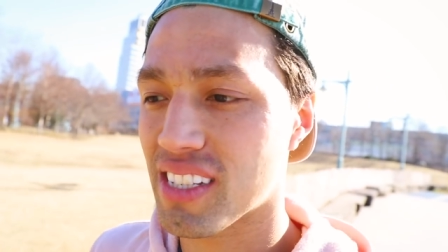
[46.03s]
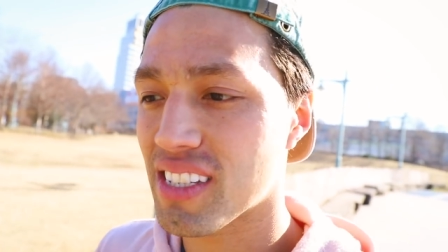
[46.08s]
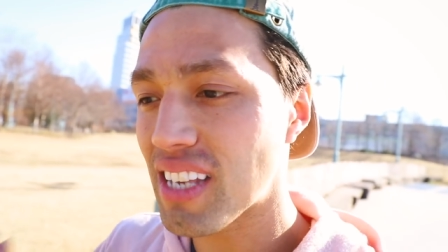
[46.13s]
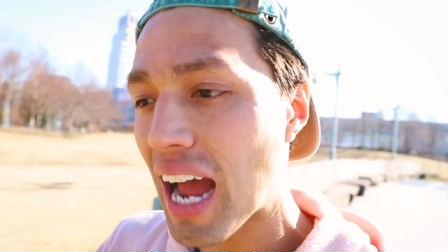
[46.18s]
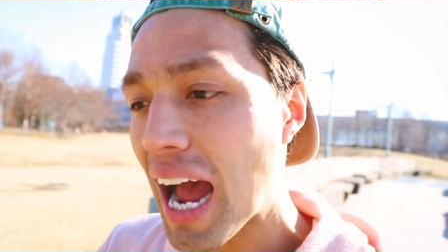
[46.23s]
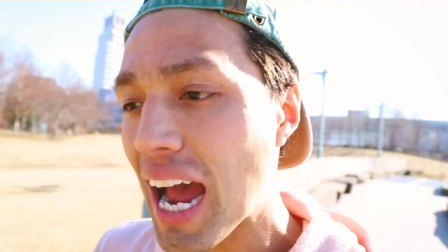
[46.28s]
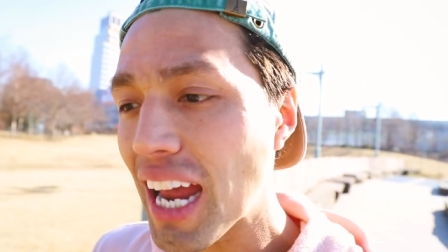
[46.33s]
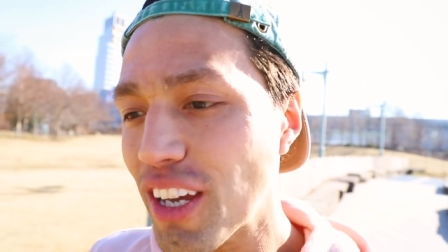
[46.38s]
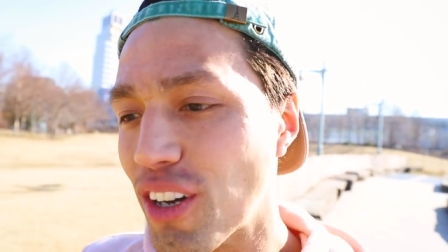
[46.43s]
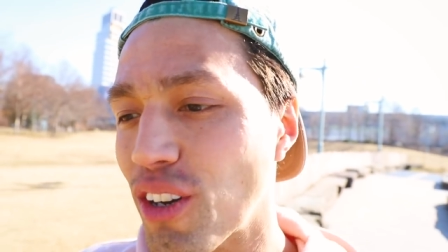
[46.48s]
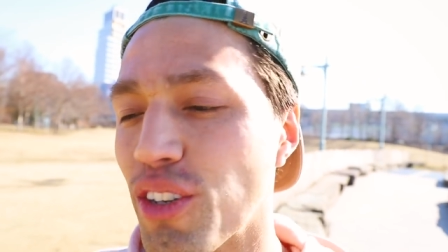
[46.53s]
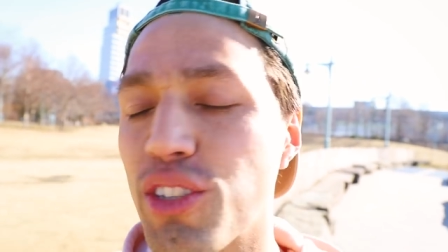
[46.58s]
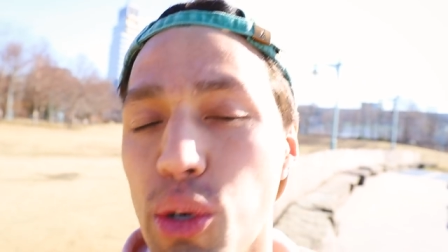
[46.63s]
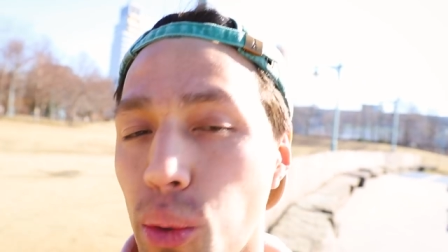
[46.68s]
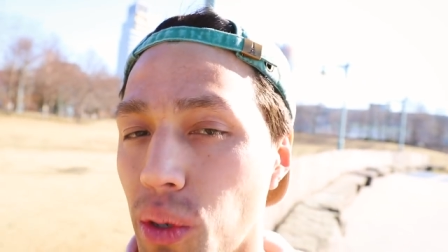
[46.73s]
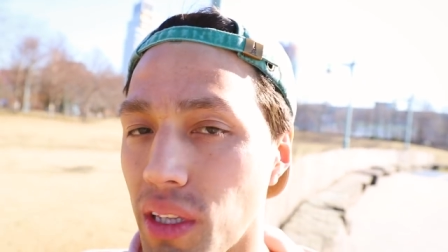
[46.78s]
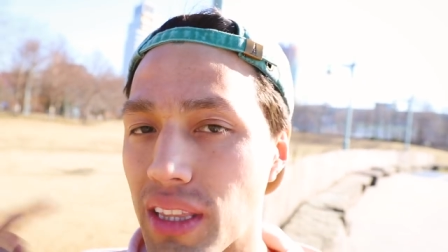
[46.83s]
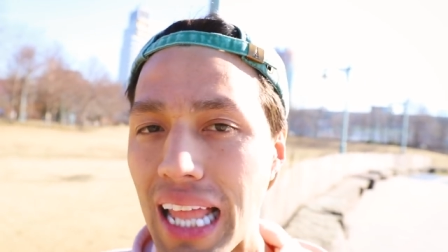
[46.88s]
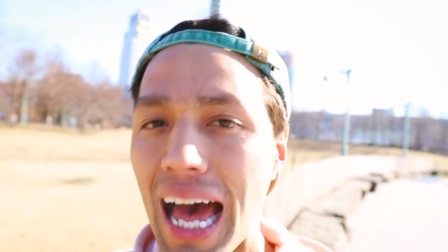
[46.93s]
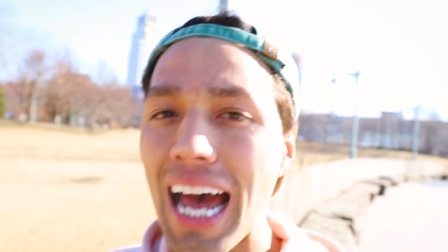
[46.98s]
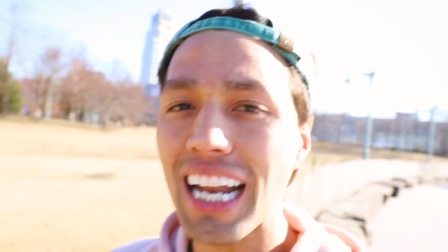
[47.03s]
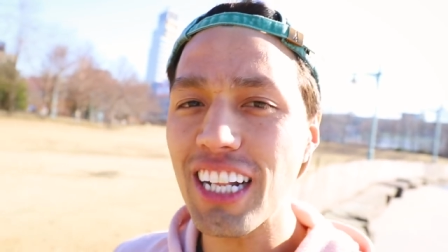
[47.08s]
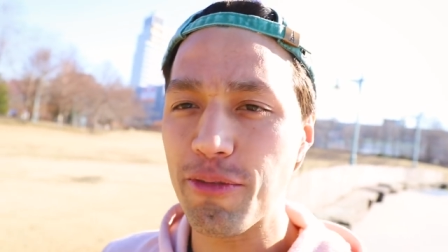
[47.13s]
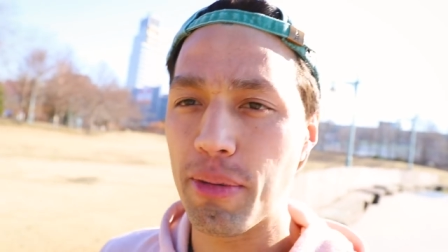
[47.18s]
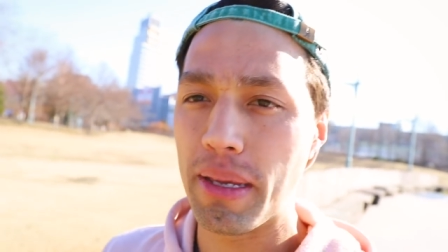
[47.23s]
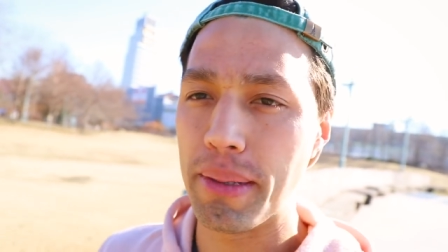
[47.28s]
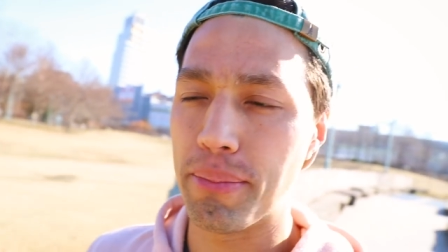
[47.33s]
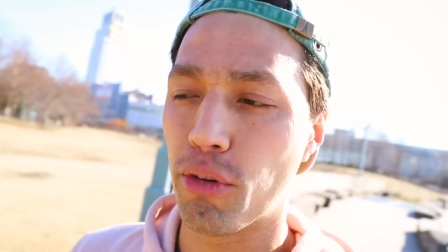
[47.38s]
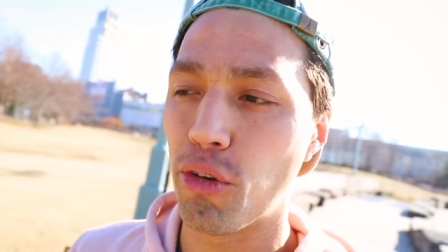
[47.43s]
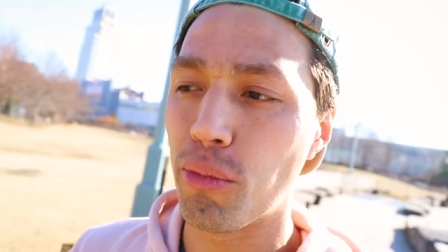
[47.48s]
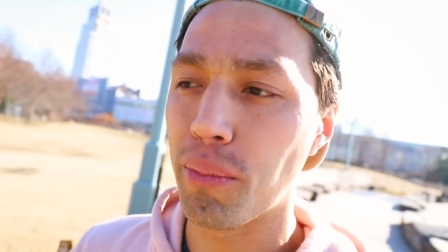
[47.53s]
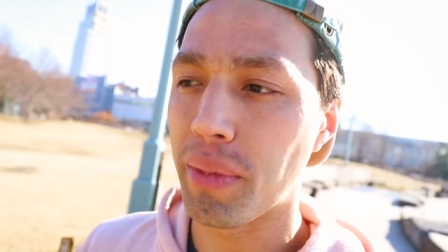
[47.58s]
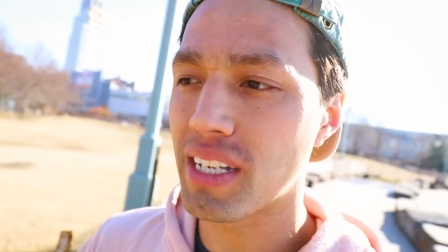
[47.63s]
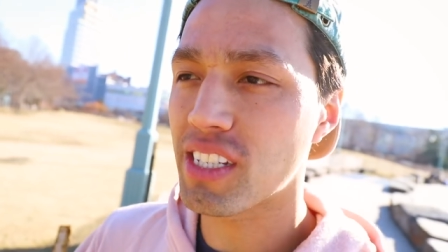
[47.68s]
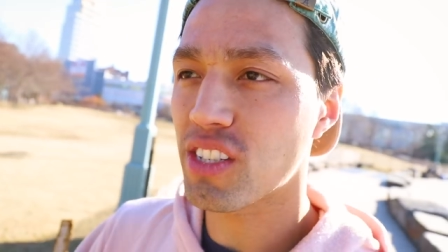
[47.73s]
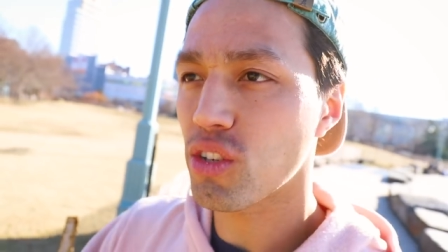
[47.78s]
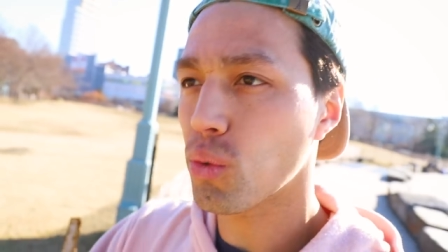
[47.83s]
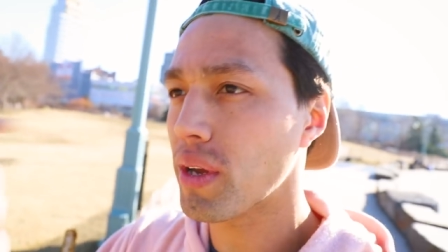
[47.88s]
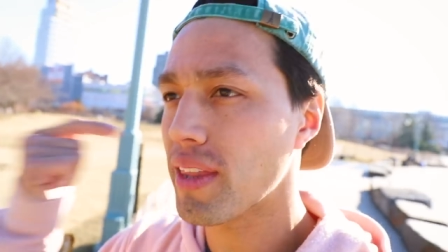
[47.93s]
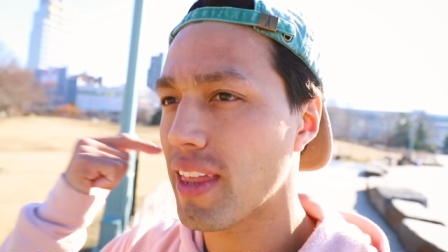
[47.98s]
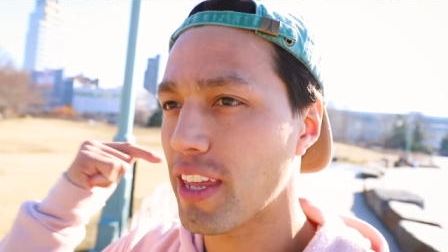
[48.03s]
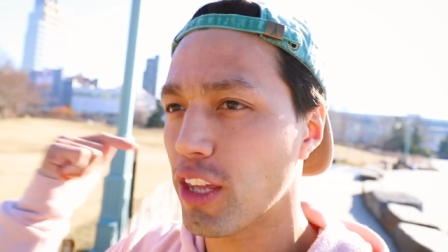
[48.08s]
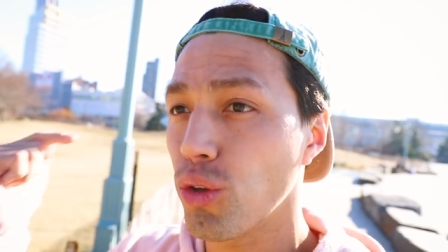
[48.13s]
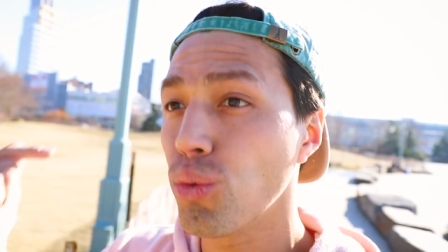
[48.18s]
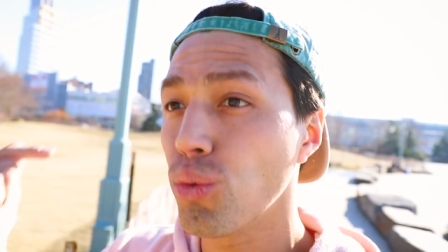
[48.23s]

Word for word: Style to a lot of people means the way that